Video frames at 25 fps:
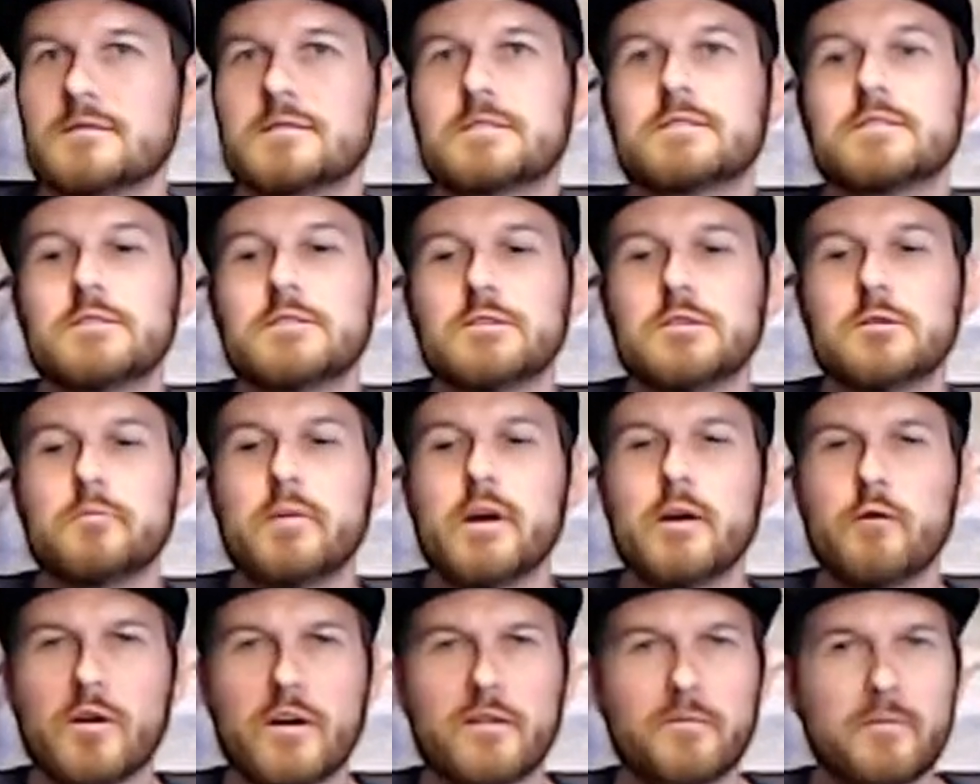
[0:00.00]
So
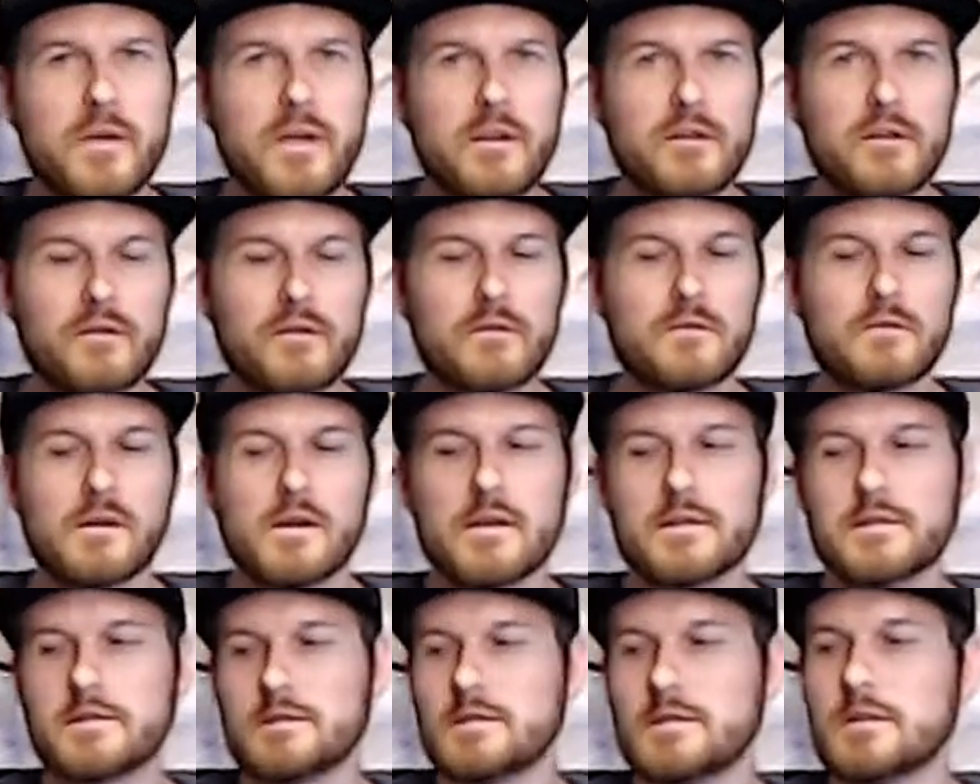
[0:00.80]
bear with me, a little
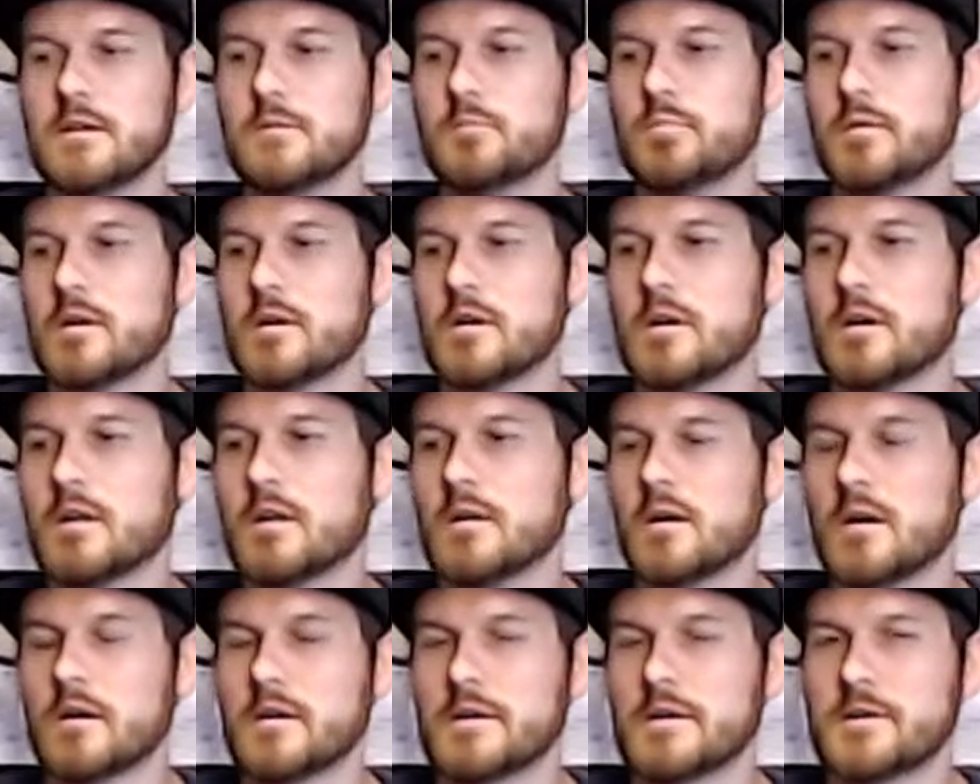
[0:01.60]
rusty, but a
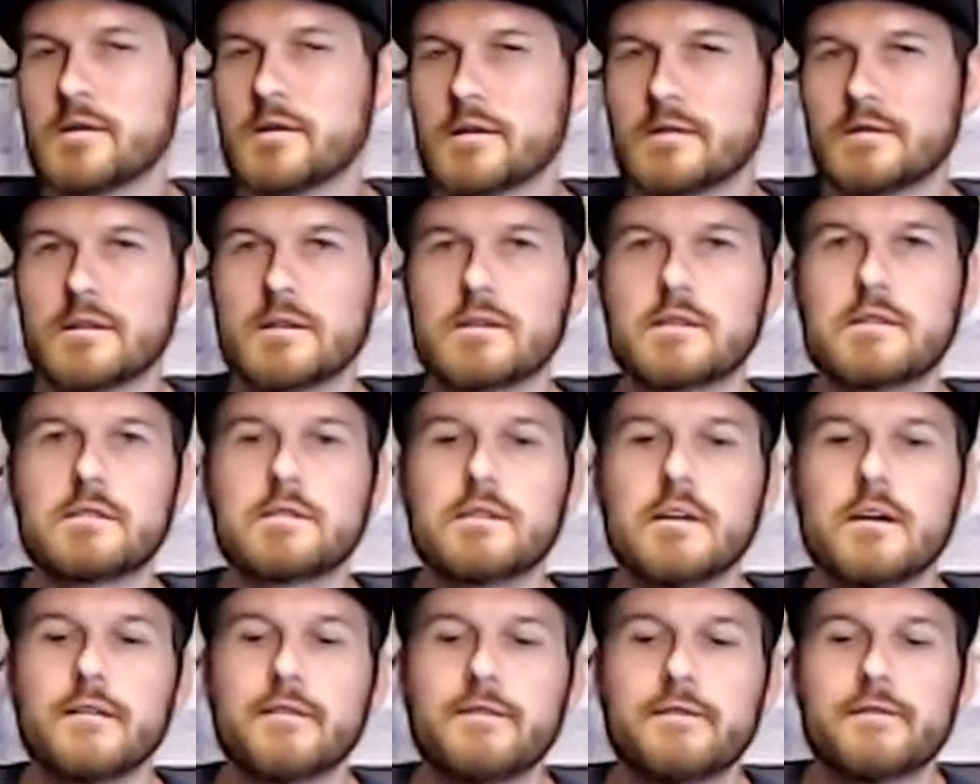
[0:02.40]
lot of interesting
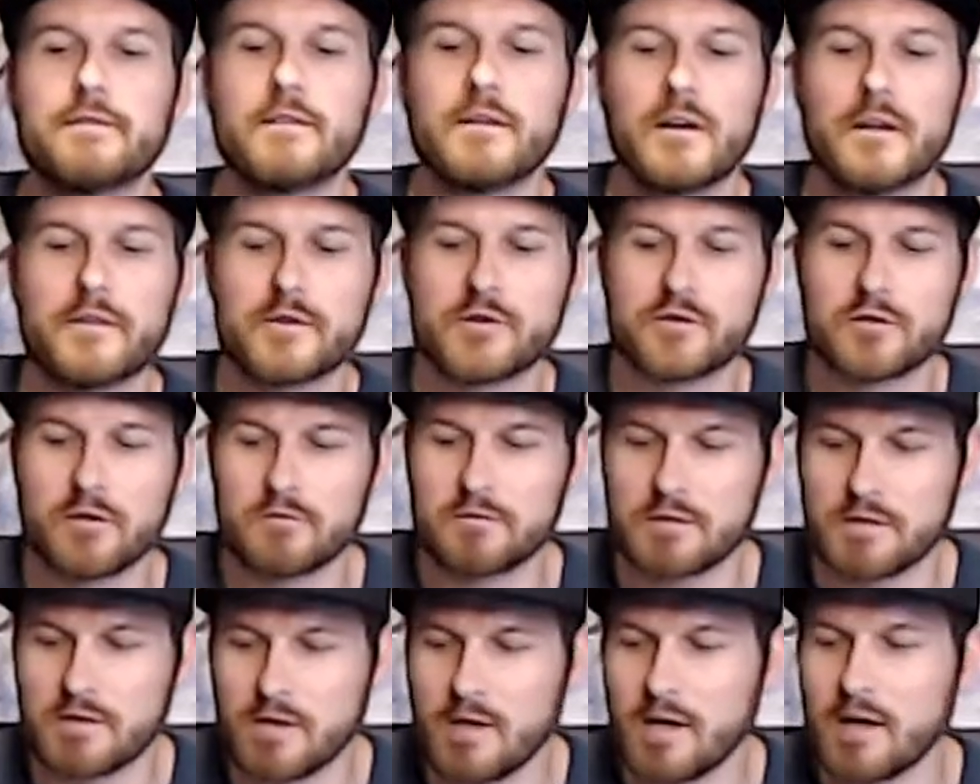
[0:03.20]
stuff on the show
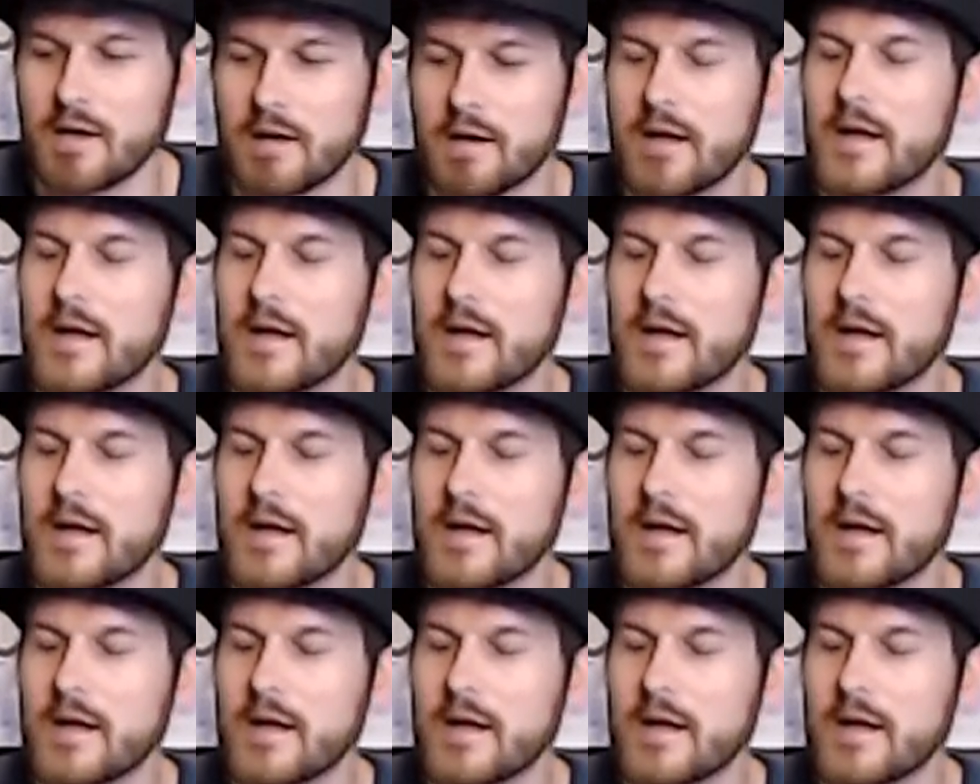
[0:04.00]
tonight.